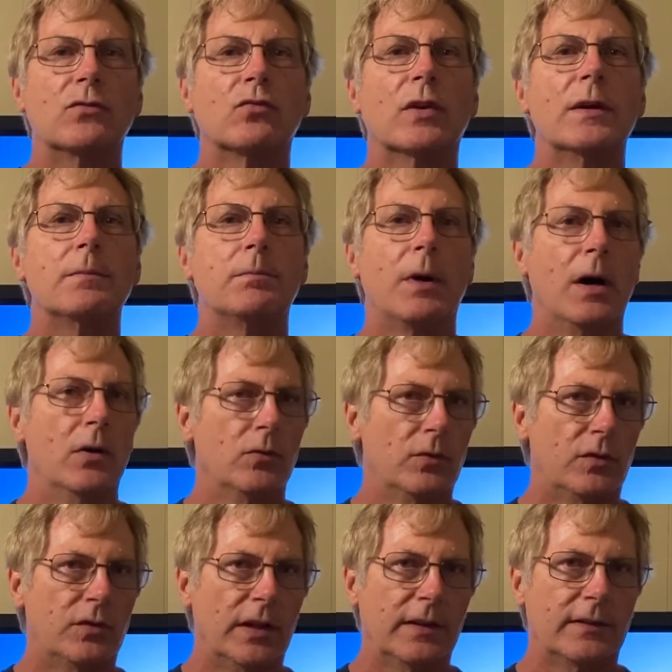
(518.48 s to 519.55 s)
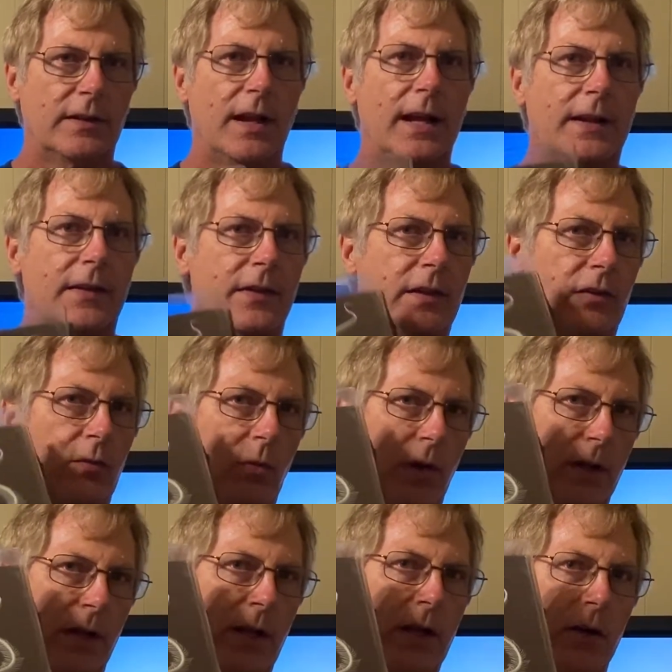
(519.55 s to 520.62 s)
rib bones just like this
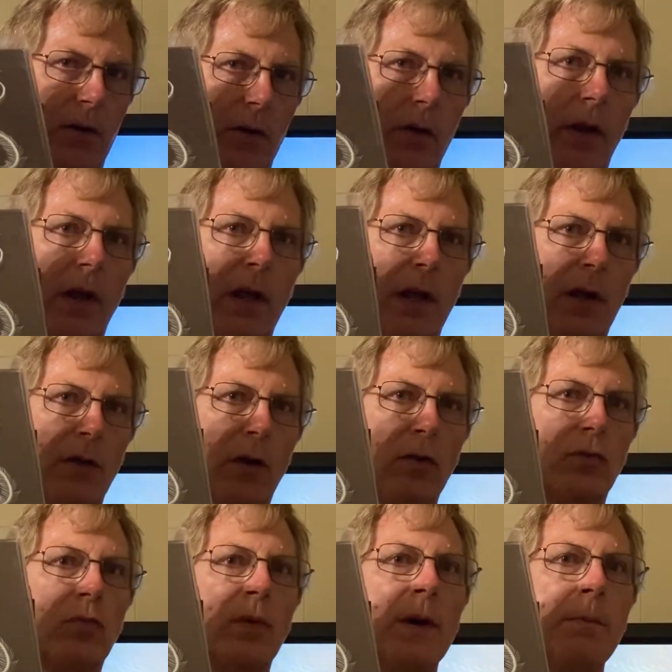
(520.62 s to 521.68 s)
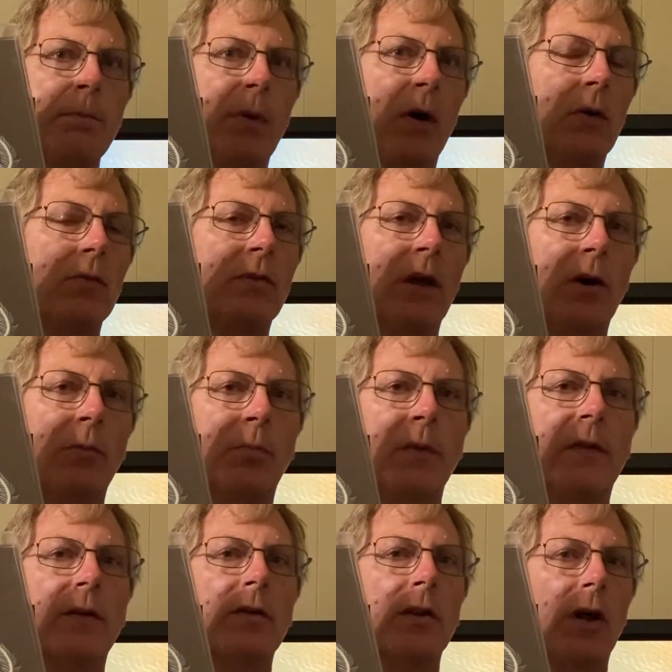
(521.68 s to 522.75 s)
one here. Those rib bones help with
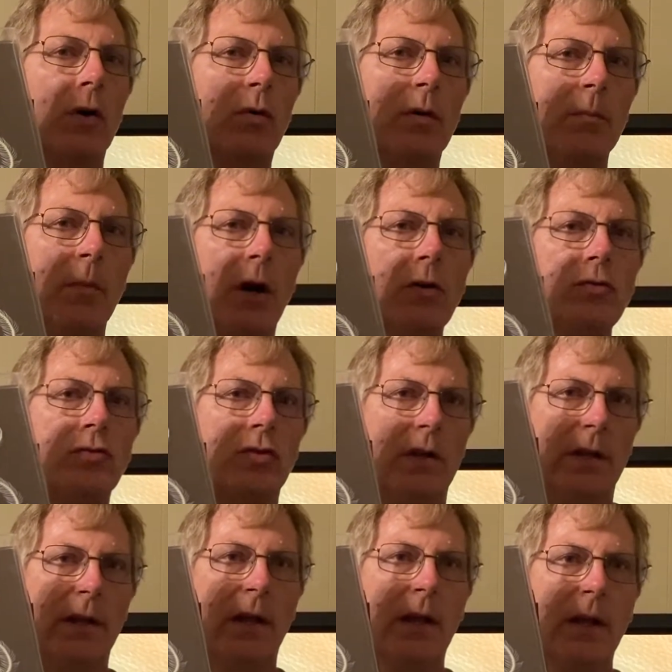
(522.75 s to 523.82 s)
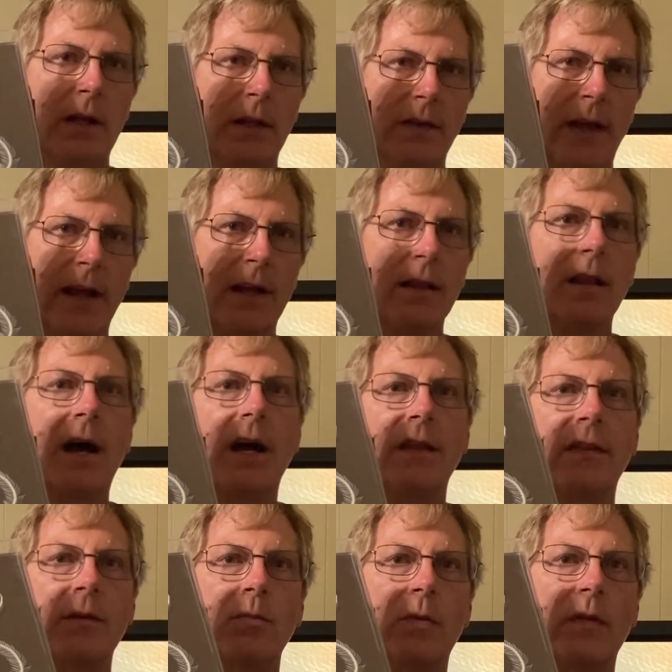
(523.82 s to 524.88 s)
their locomotion. They align
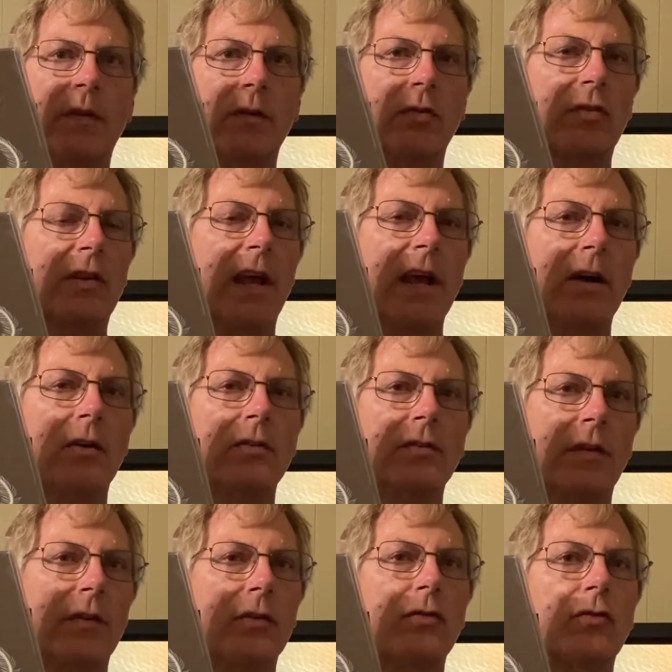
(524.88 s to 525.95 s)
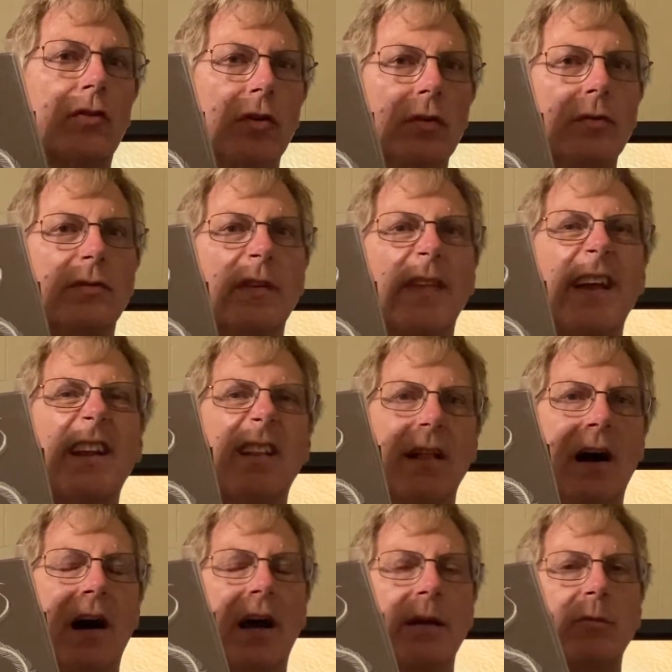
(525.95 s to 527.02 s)
them with their scales and their scoots, and they
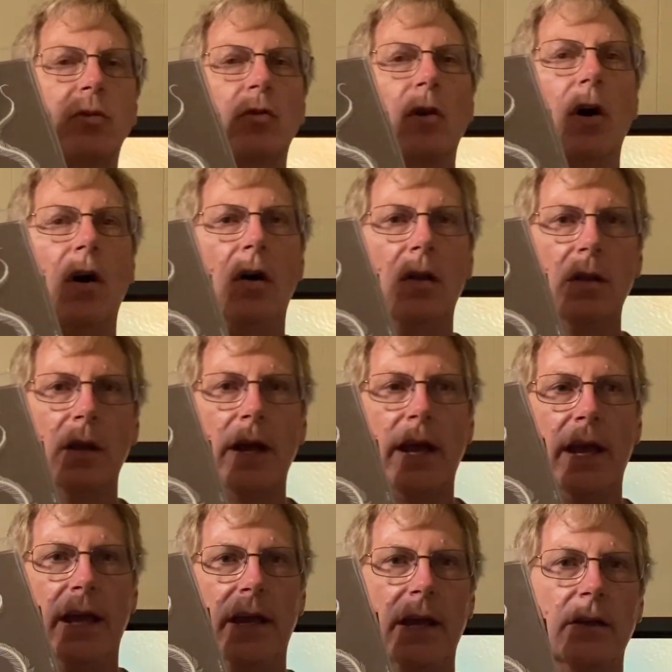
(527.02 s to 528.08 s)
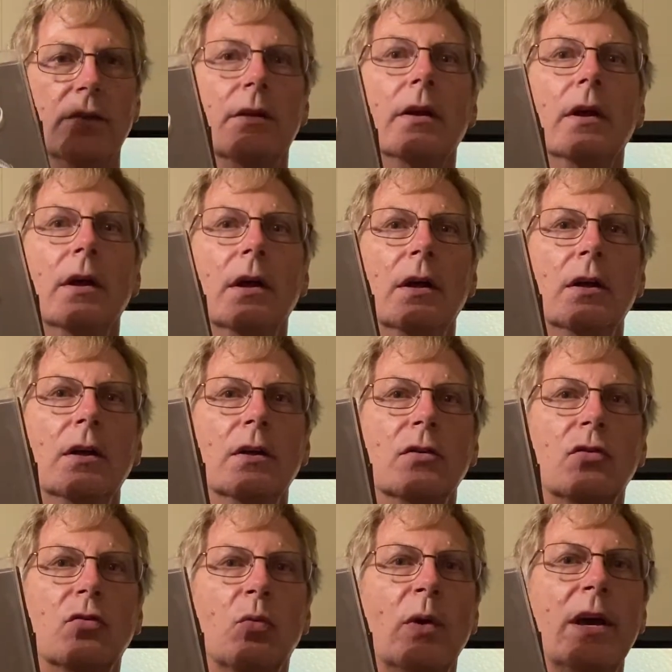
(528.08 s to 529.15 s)
climb, crawl, and
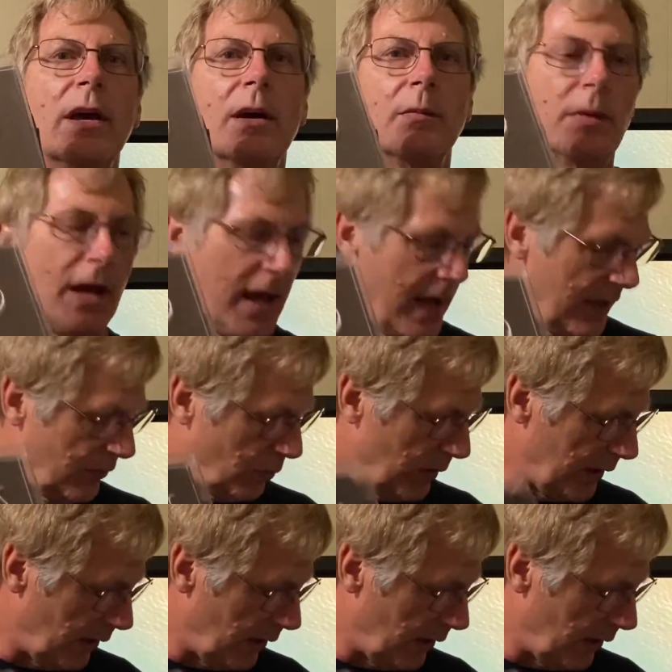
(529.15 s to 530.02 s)
swim, as we